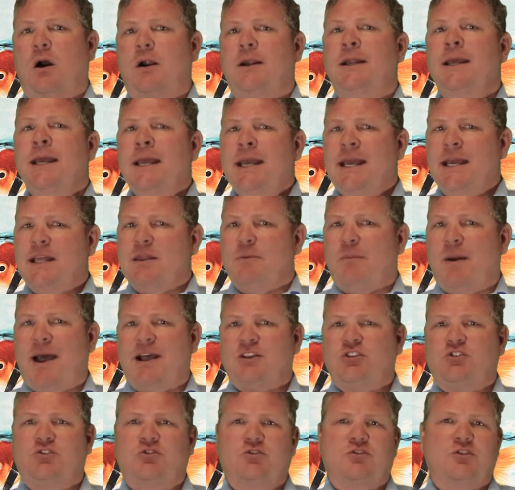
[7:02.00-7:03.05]
on in the
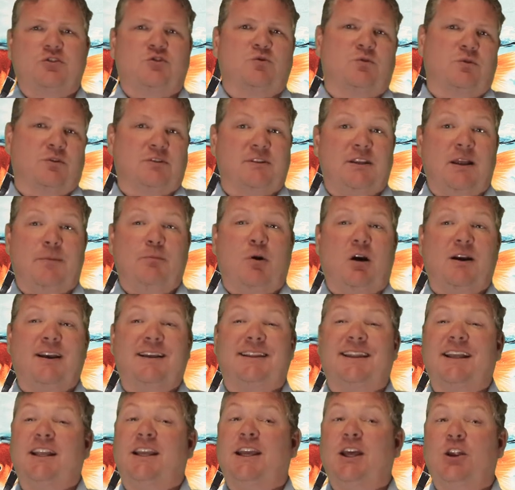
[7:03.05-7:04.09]
Massachusetts real estate
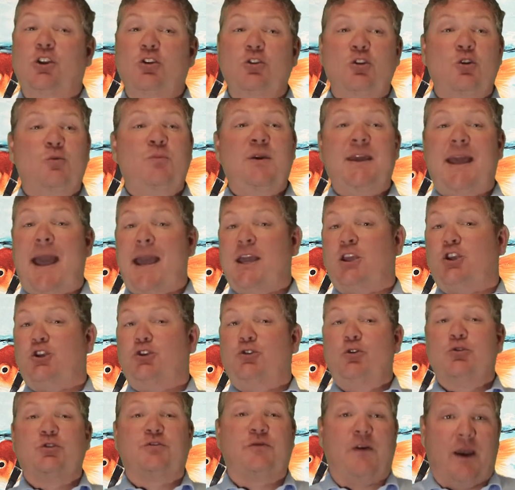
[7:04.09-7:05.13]
market? Then can you do me a
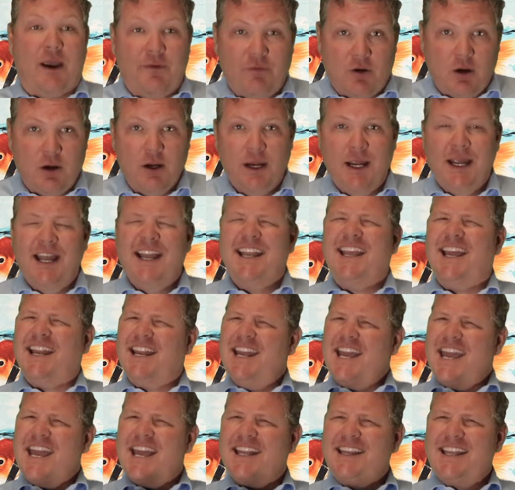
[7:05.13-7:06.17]
huge favor? Can
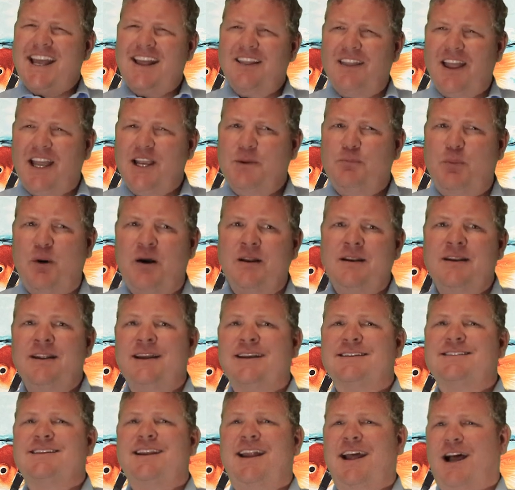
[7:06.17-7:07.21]
you hit that like button
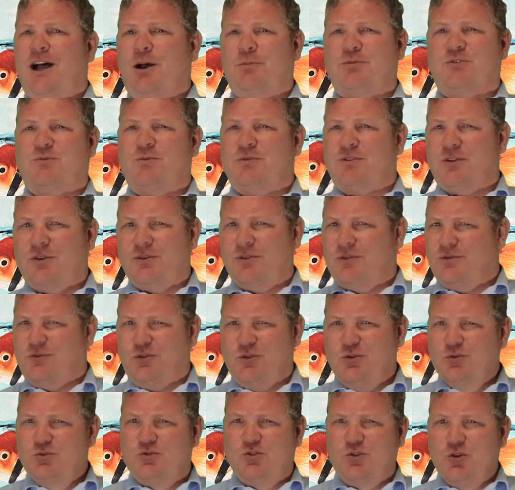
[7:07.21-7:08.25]
as it helps with the
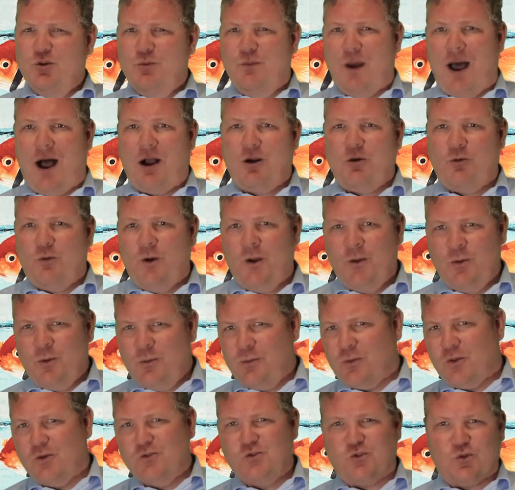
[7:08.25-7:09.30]
YouTube
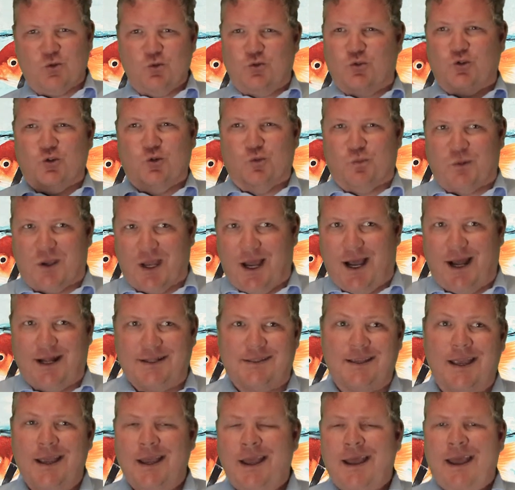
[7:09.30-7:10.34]
algorithm, those YouTube
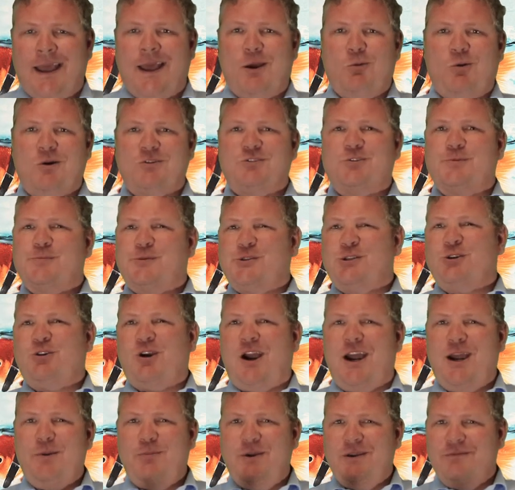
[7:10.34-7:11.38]
gods? And while
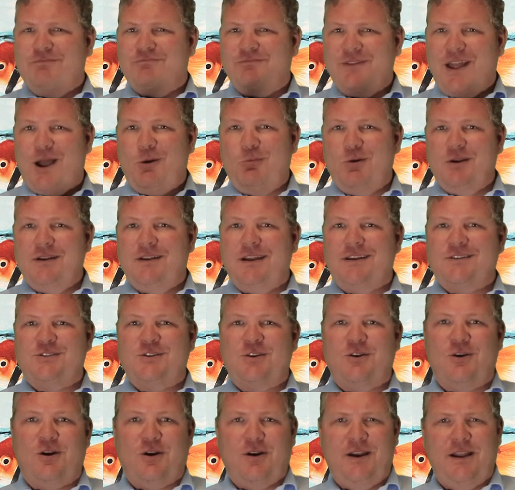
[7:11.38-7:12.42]
subscribing, that one
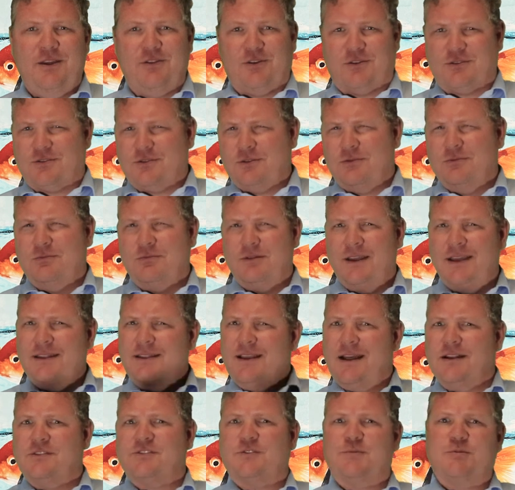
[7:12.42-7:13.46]
doesn't hurt either. So hit
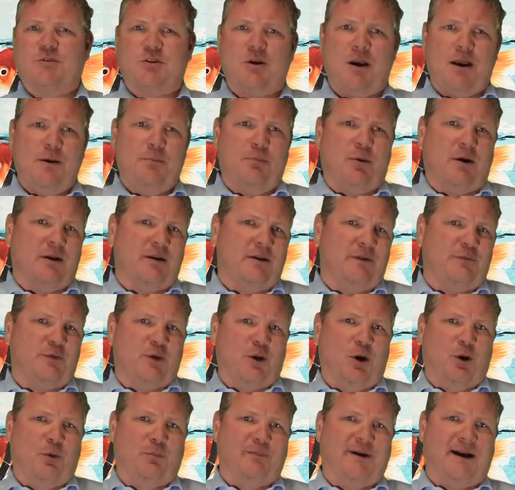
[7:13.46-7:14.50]
that subscribe button if
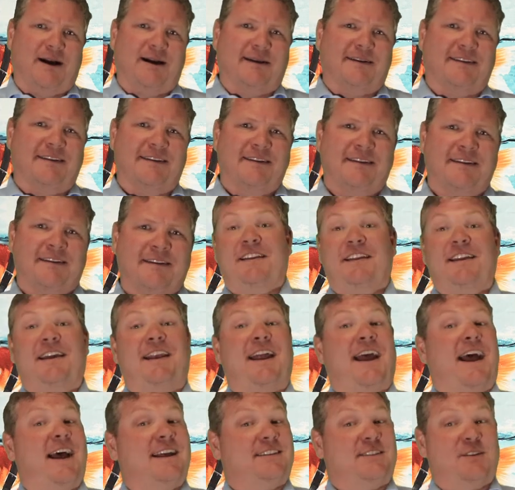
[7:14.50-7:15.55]
you don't mind. It
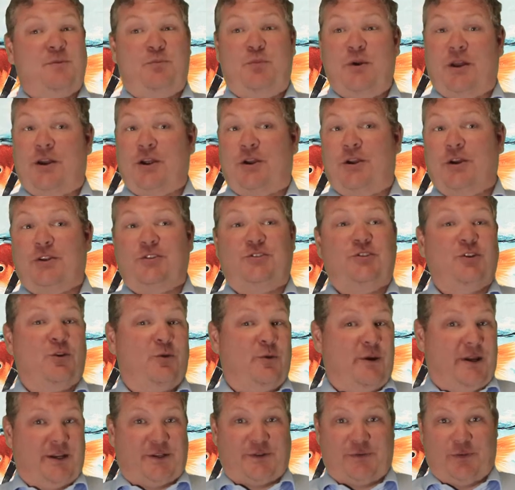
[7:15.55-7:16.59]
hasn't been a good 2
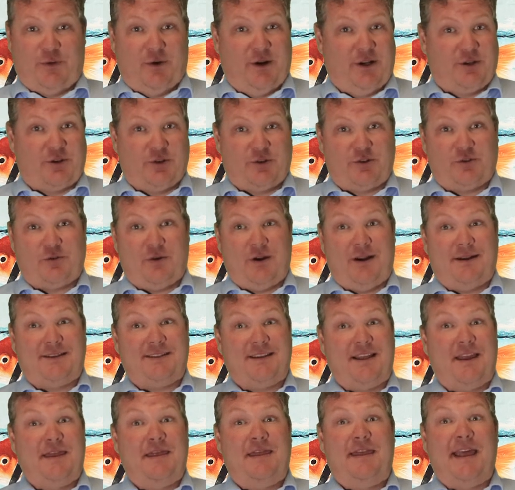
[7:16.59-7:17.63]
weeks for interest
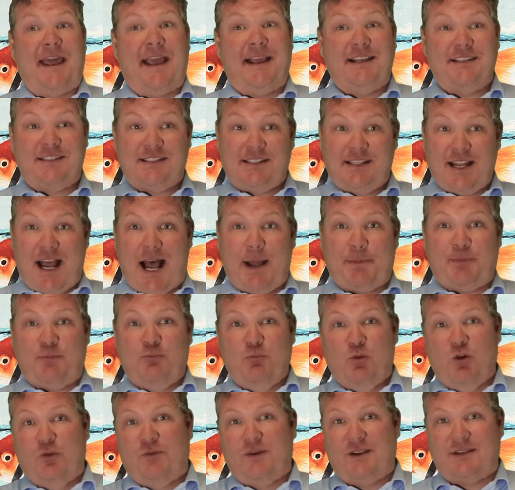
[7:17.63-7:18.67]
rates. They stopped
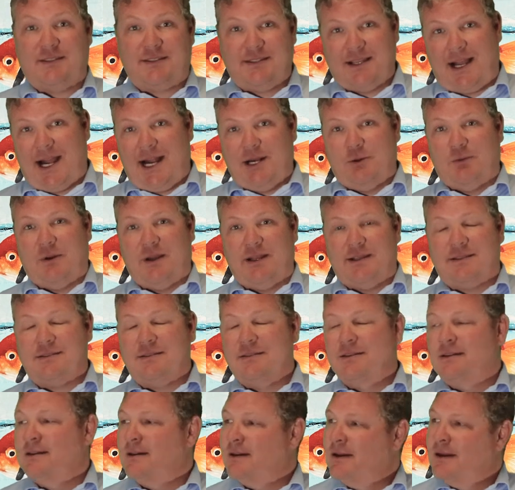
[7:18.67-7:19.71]
moving
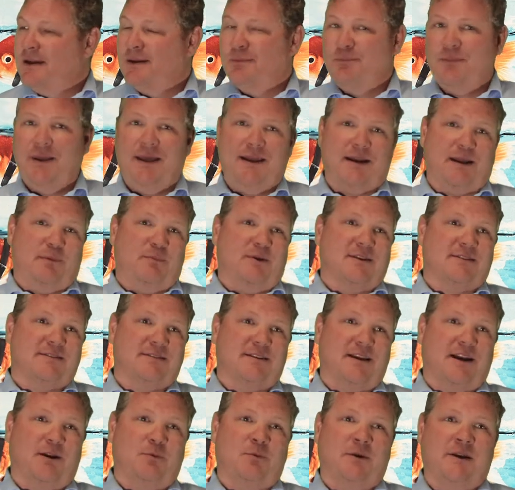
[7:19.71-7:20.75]
sideways. Man, I miss
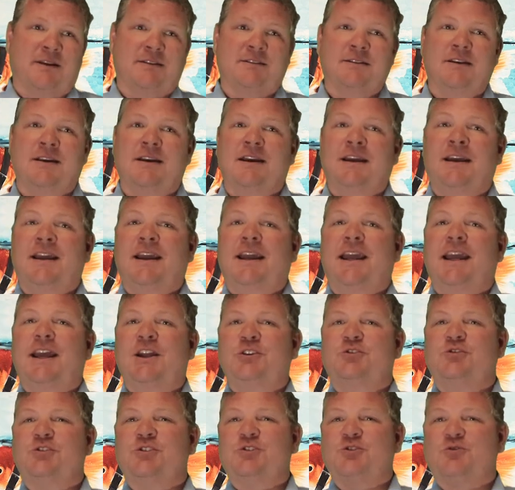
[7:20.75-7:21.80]
sideways.
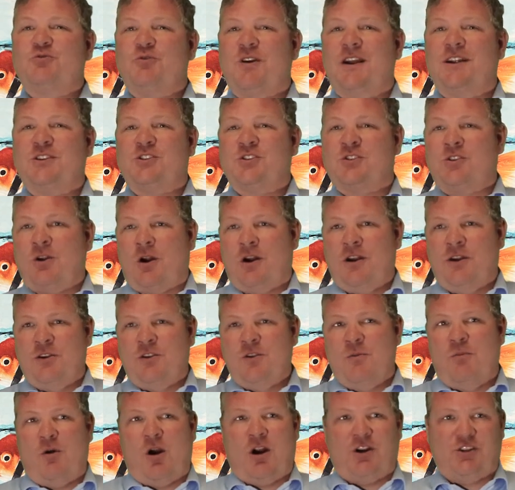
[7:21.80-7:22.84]
Interest rates started
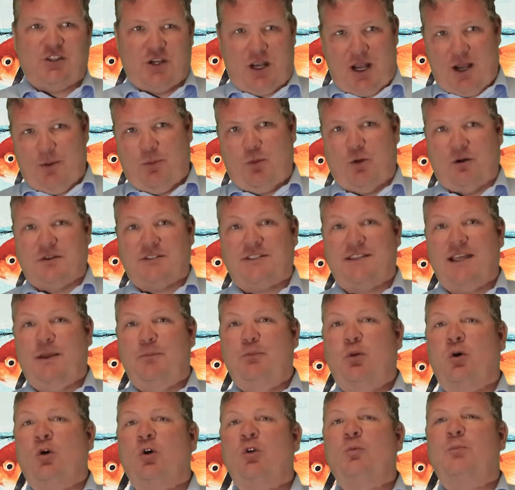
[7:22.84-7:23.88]
to march upwards. They
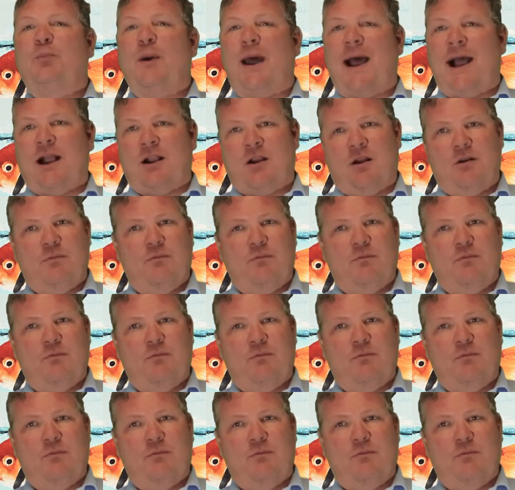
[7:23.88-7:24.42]
pulled back